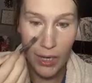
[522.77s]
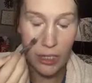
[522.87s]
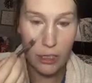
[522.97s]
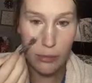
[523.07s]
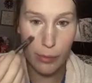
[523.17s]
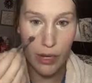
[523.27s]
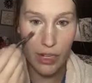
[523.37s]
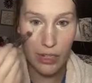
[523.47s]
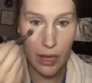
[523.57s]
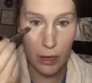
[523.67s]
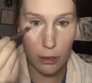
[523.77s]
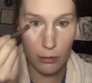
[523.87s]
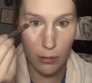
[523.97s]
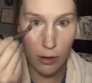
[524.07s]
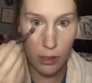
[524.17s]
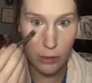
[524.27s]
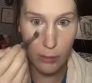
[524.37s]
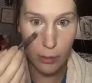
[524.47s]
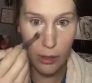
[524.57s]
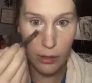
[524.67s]
and it spreads out the focus
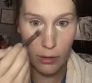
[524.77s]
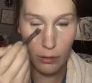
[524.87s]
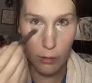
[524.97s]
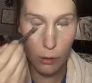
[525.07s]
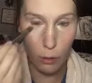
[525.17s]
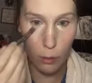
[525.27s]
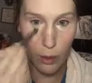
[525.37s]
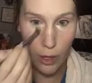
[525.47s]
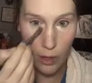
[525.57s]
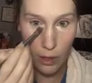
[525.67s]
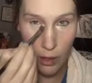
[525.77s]
point, the focal point.